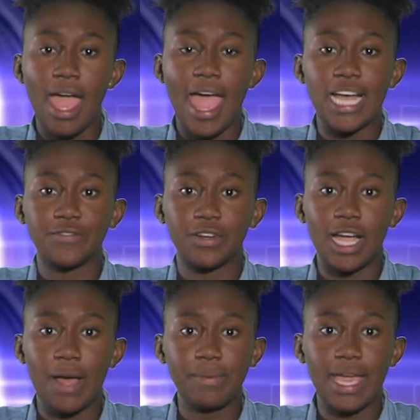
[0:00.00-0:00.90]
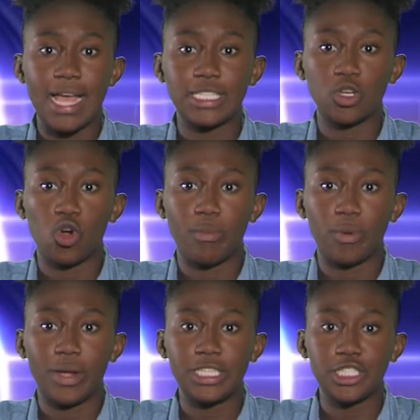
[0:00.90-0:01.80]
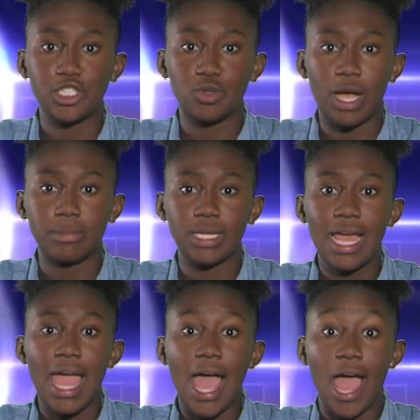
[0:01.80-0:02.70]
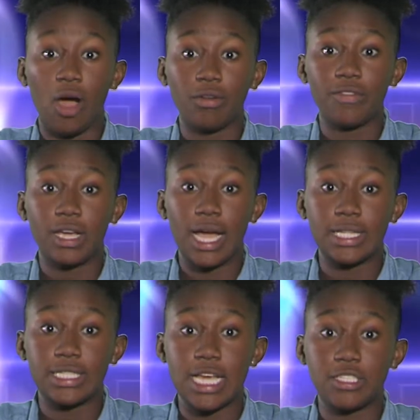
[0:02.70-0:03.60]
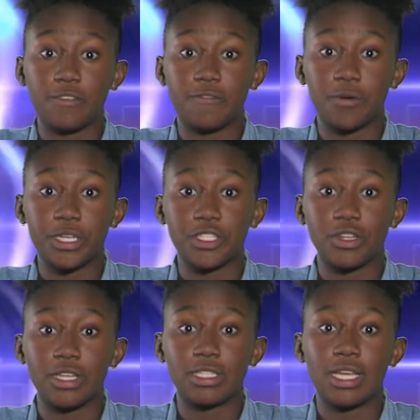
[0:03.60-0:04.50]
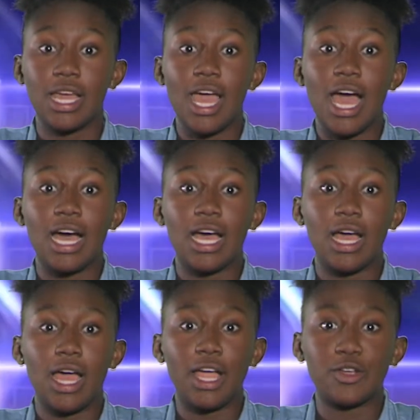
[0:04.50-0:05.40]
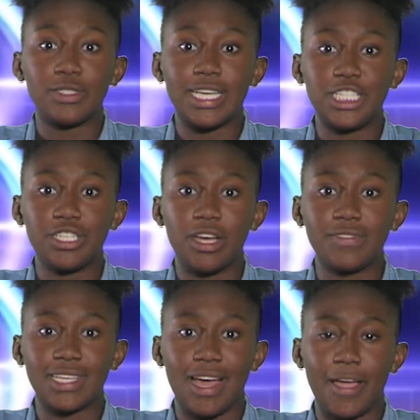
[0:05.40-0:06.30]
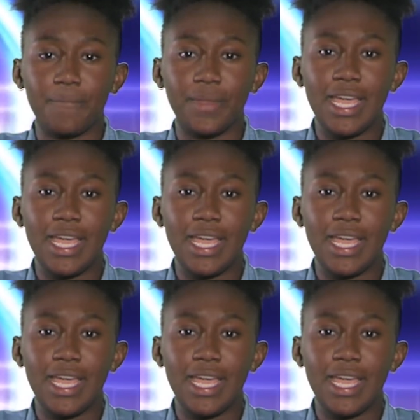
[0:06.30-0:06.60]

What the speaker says: As for Comcast, the corporation dropped out of the contest to focus on its acquisition of Sky.